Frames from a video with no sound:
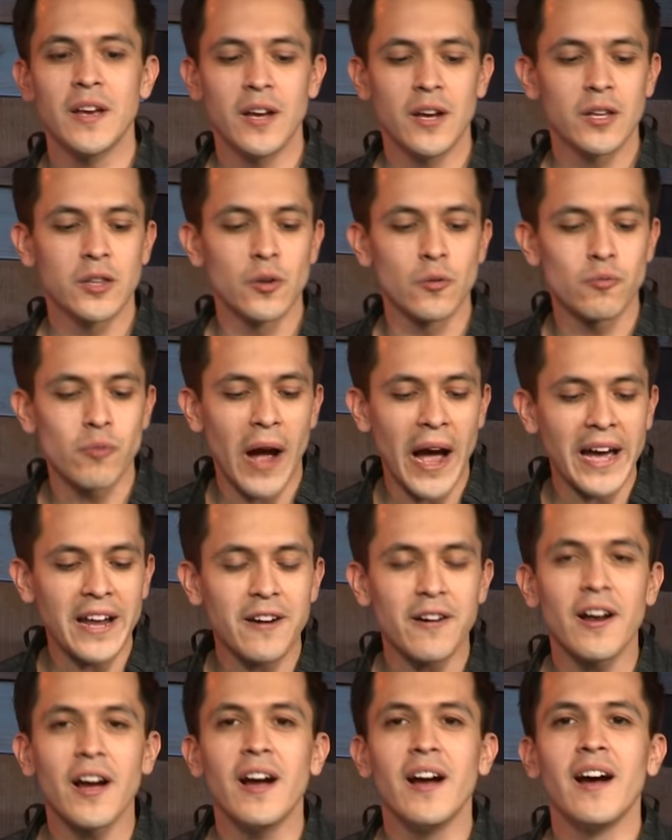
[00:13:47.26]
the
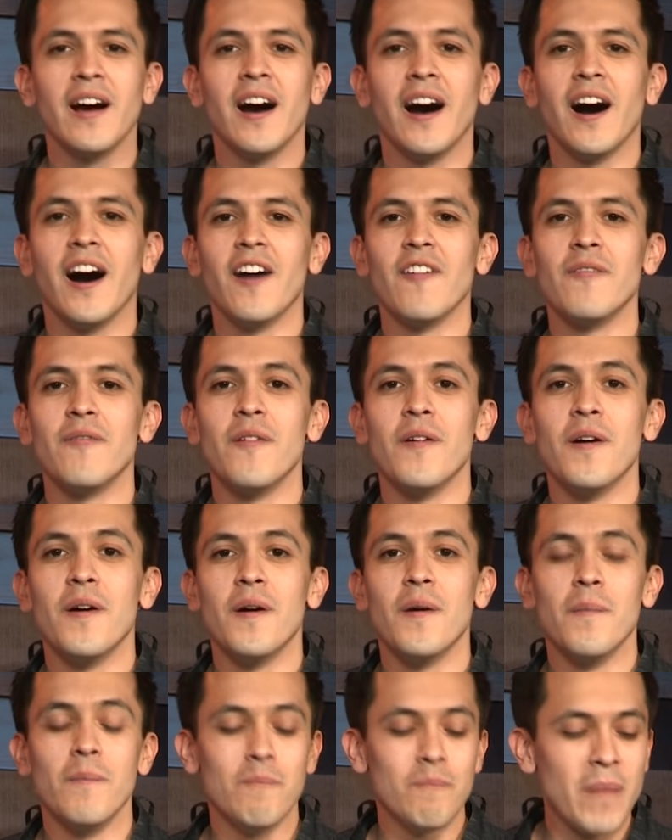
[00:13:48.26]
writer of
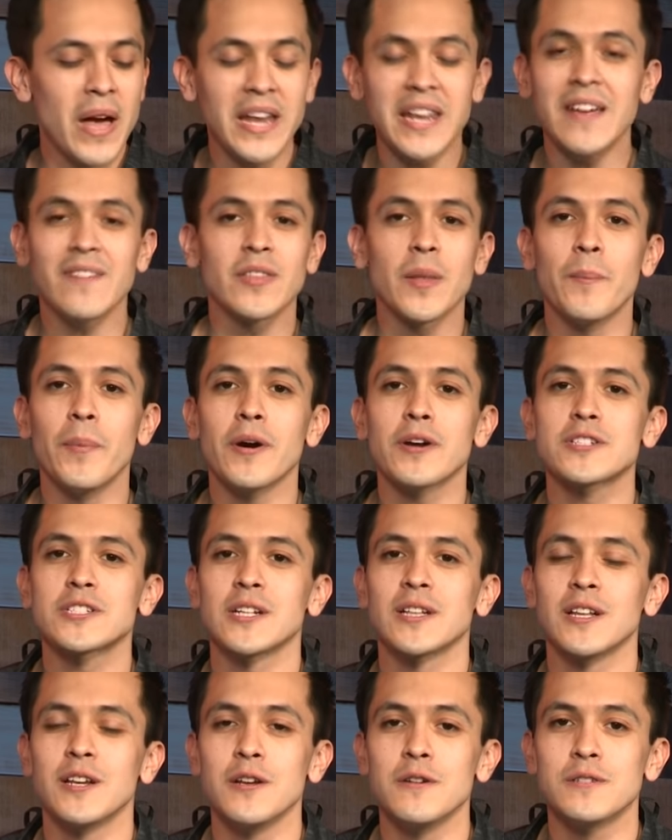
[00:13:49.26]
many of the books
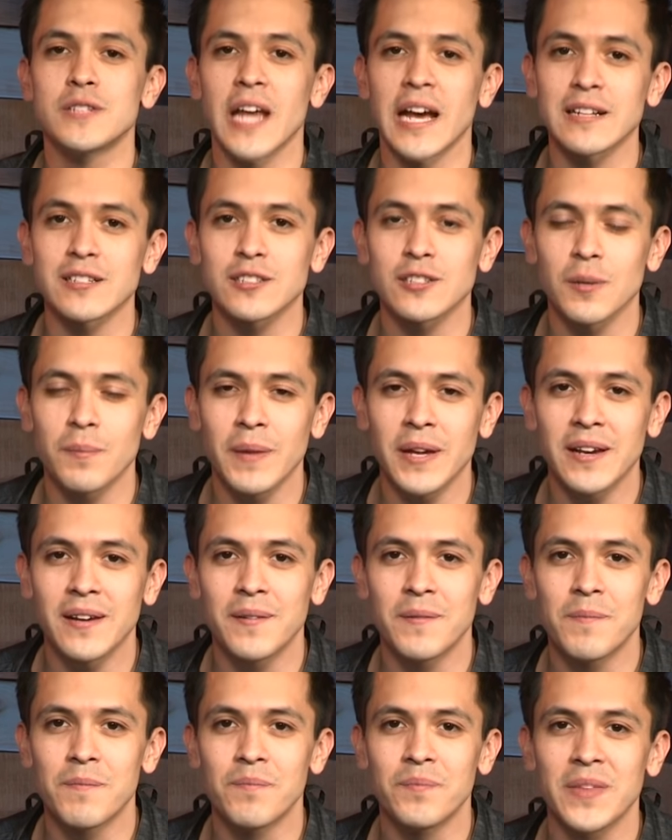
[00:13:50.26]
in the New Testament.
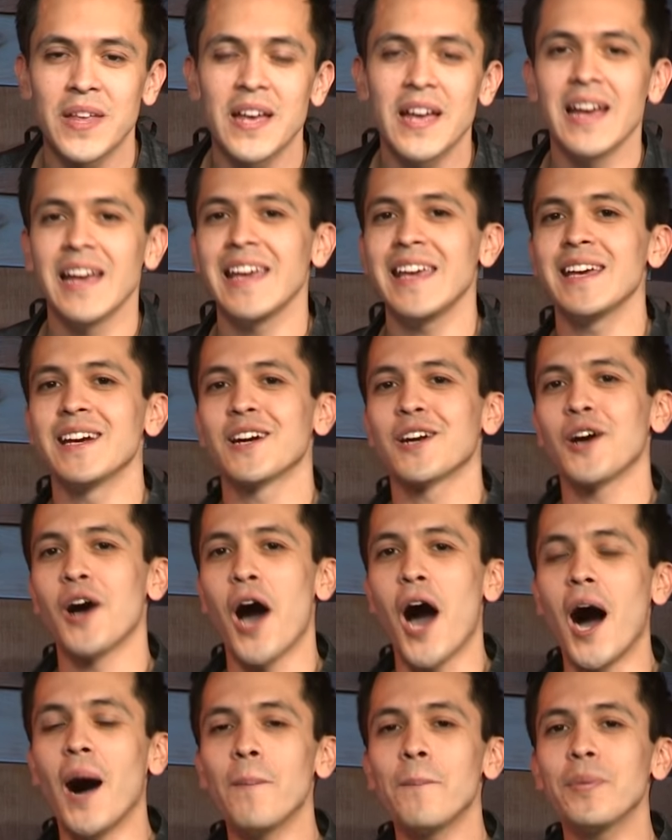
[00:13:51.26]
He
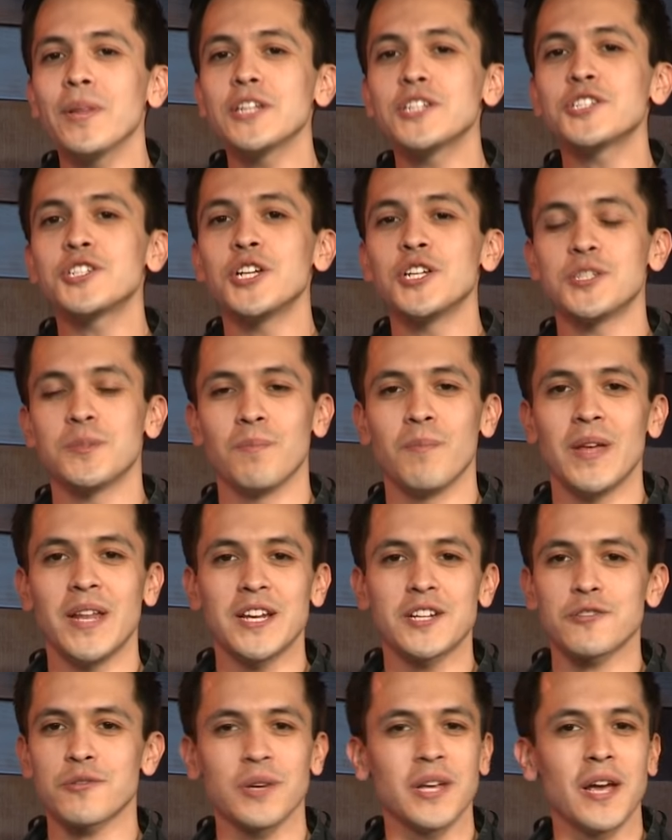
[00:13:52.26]
accomplished his
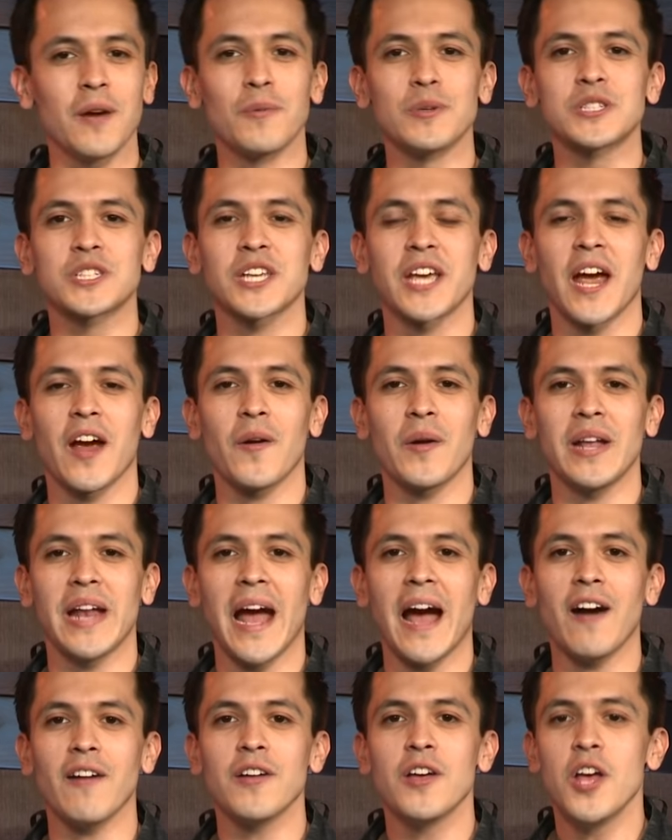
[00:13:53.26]
ministry. It was carried
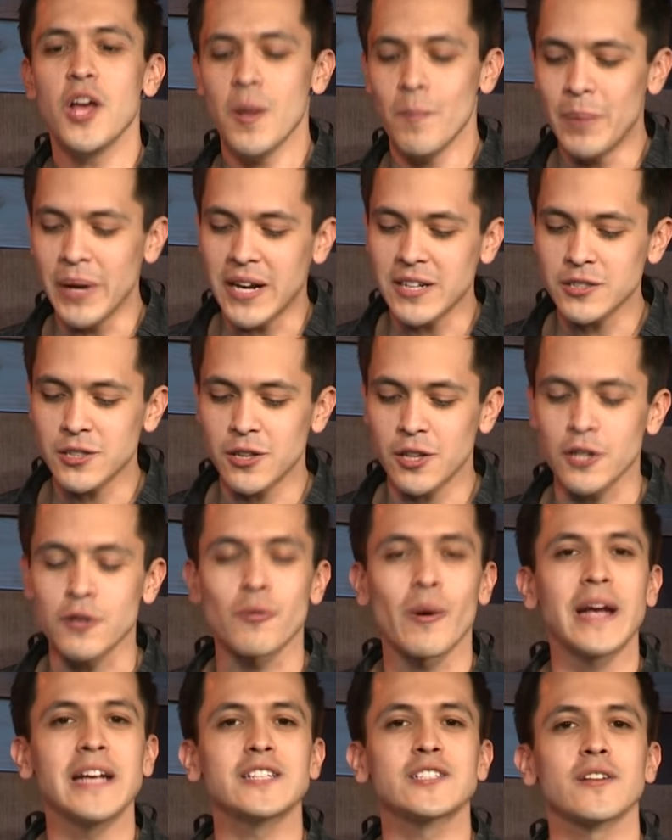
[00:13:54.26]
out because of the
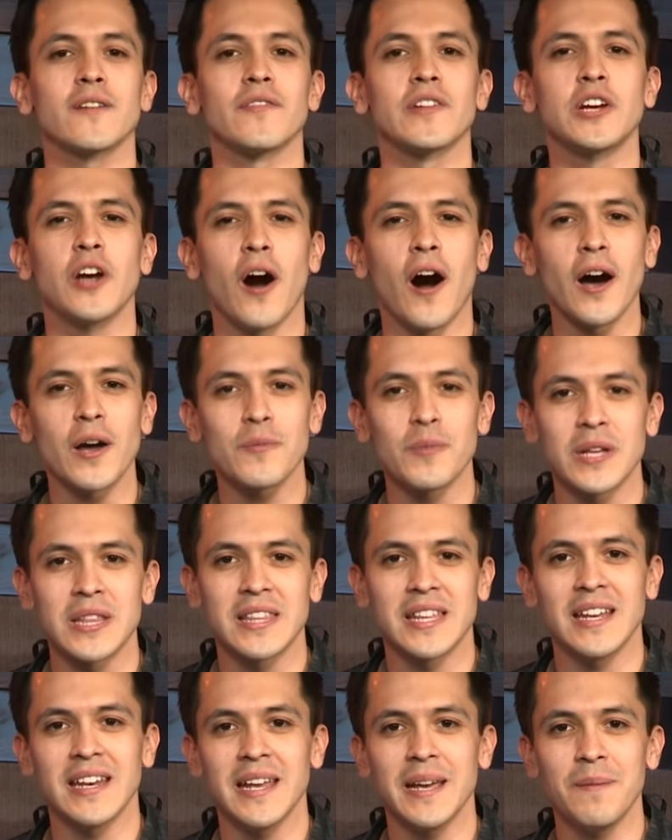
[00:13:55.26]
grace of God
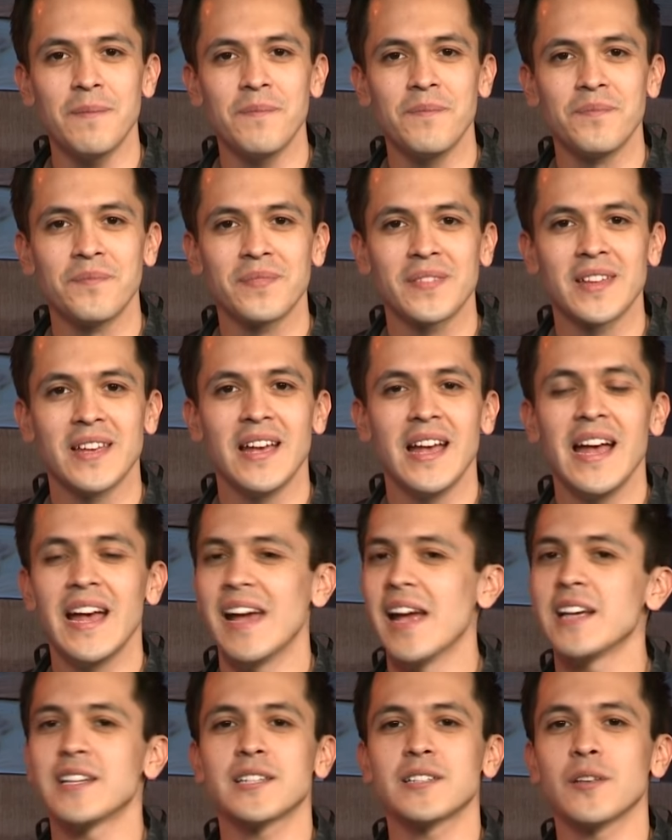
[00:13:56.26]
within him.
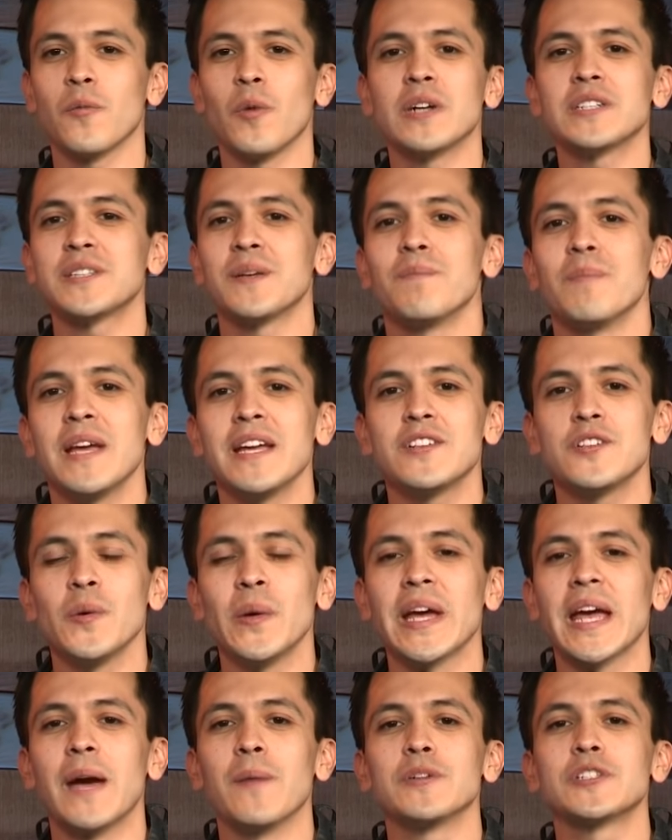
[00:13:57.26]
He says, It wasn't me
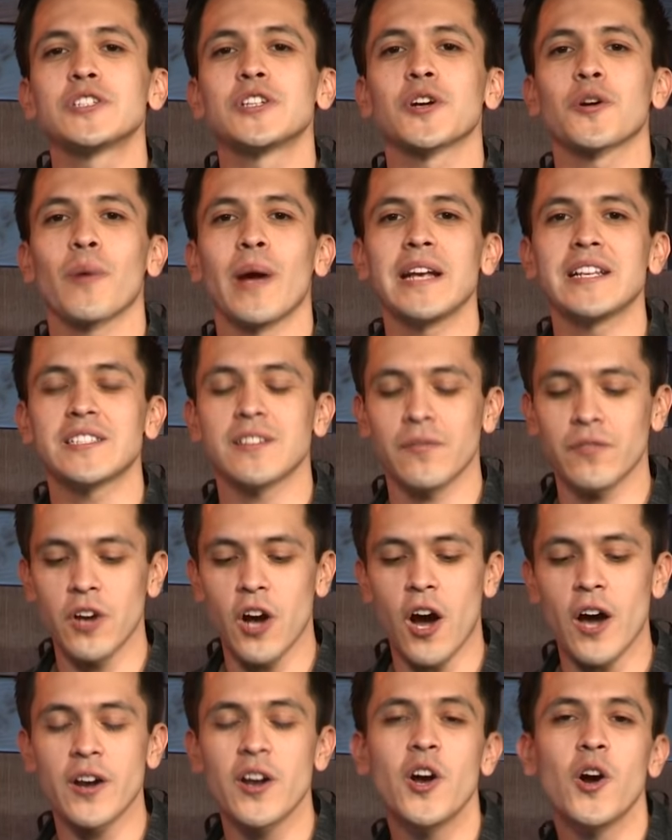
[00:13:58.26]
doing it, it was the grace of
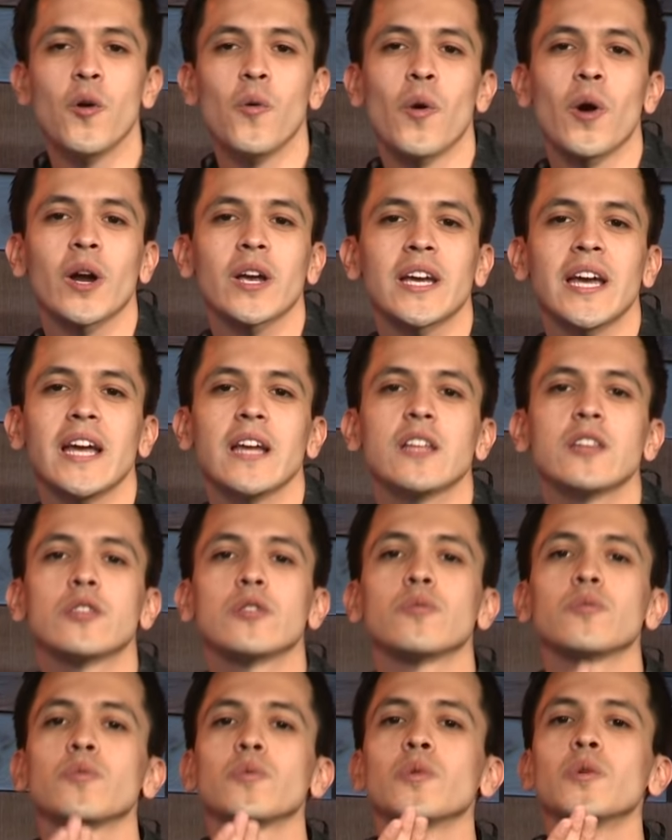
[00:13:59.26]
God working
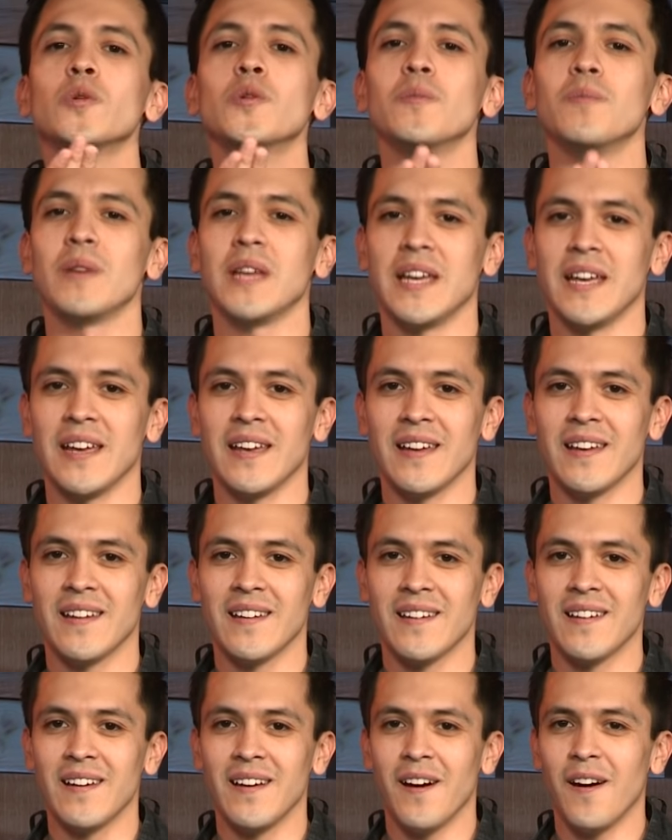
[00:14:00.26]
through me
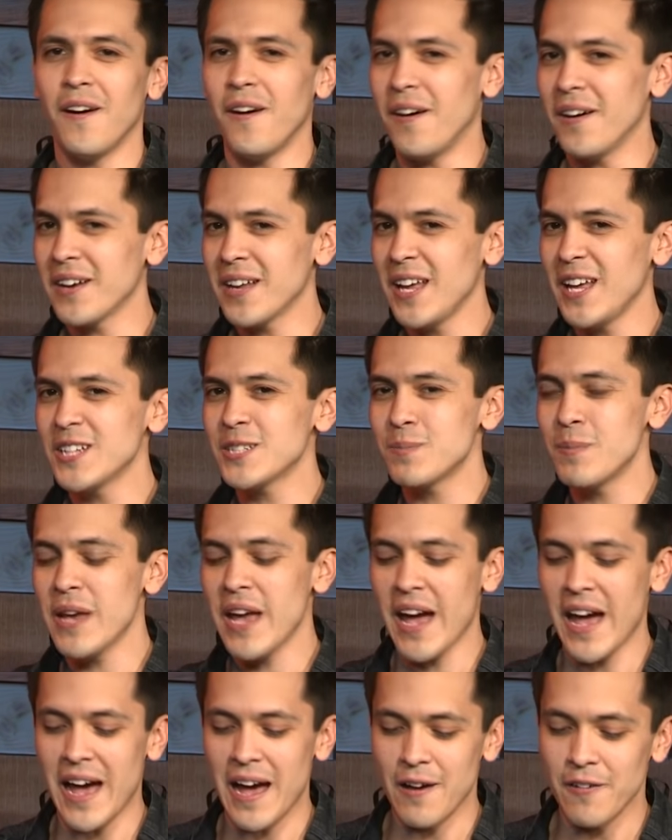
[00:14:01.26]
on his
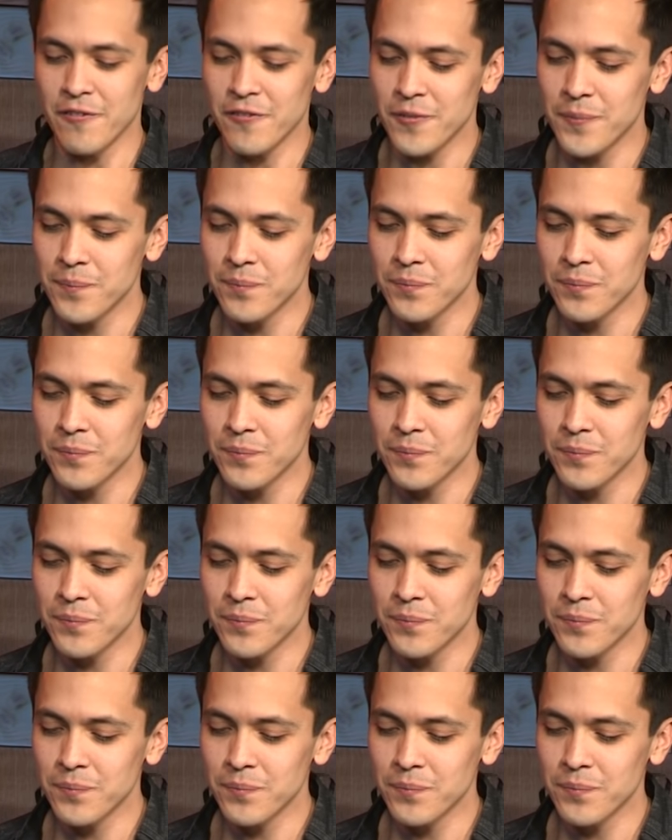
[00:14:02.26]
behalf.